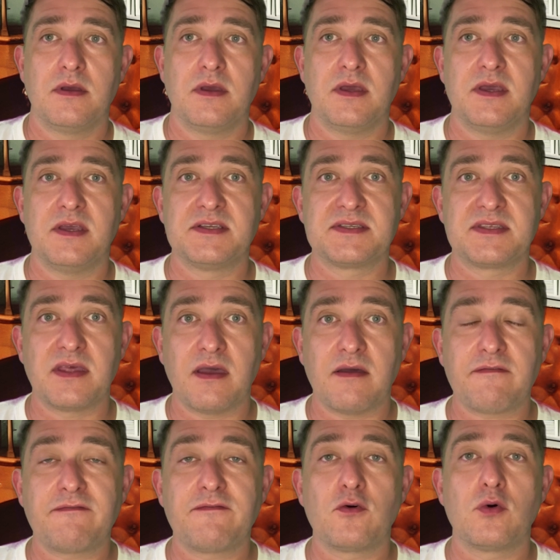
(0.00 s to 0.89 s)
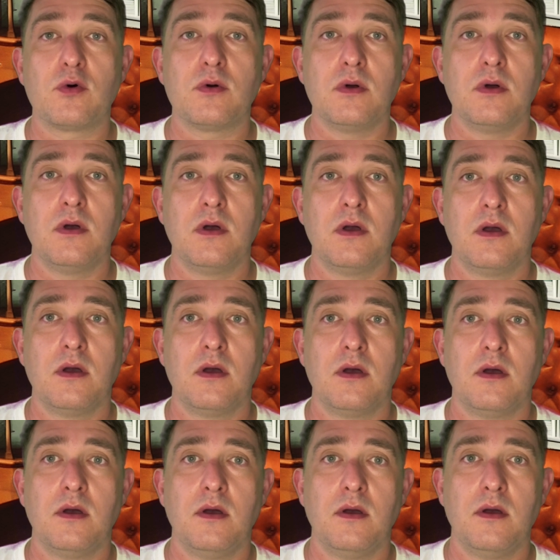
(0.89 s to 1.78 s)
is therefore
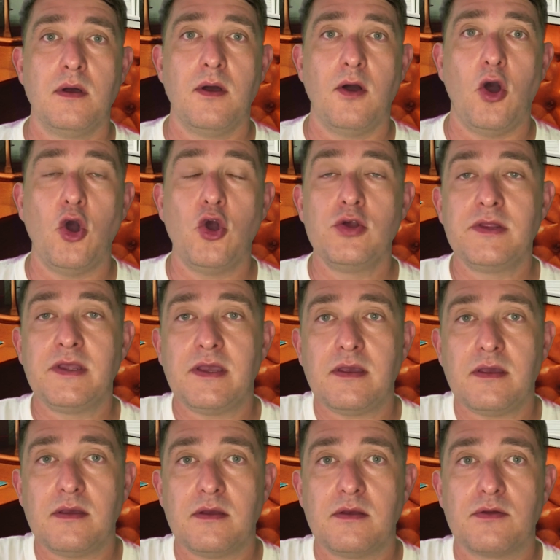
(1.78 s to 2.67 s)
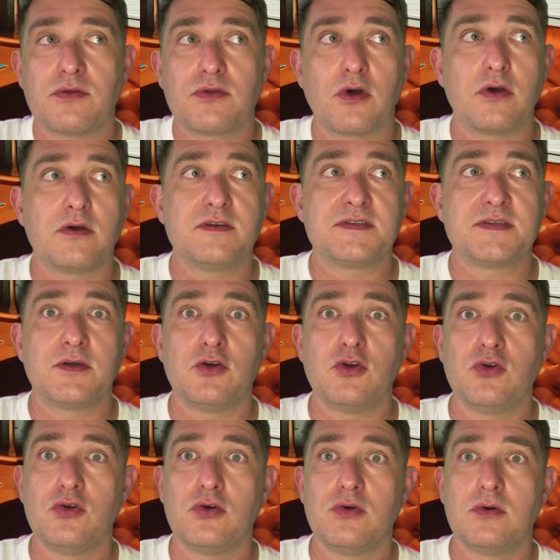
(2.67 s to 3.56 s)
only those
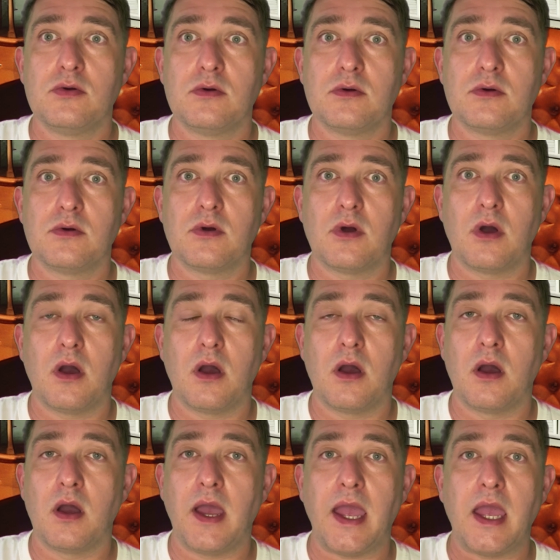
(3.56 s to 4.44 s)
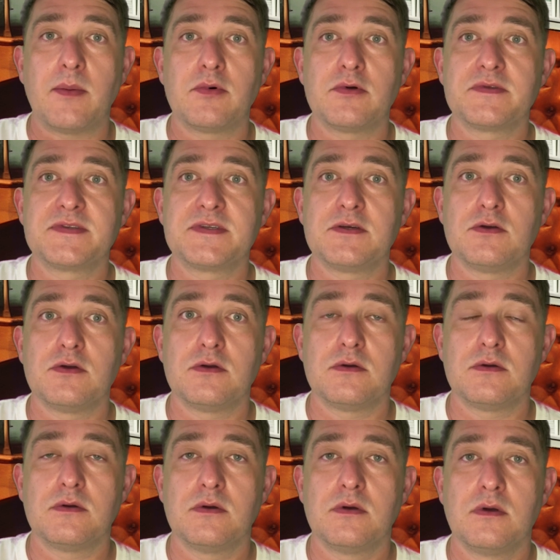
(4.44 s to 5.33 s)
who are able
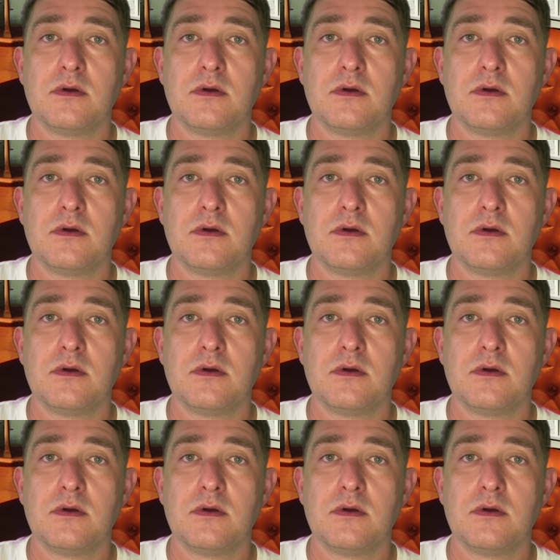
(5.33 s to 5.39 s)
to